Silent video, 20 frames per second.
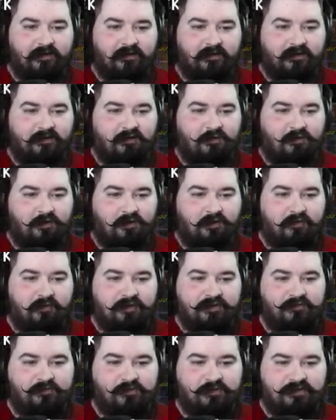Literally one of the
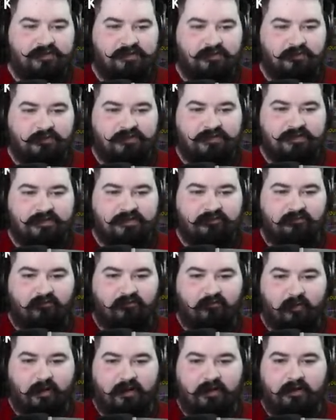best preciorsas that
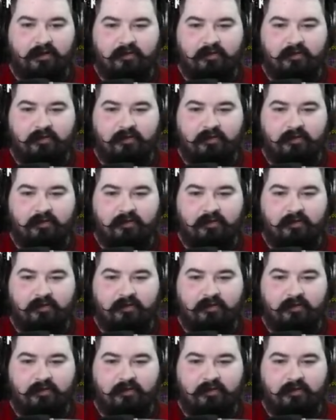ever made.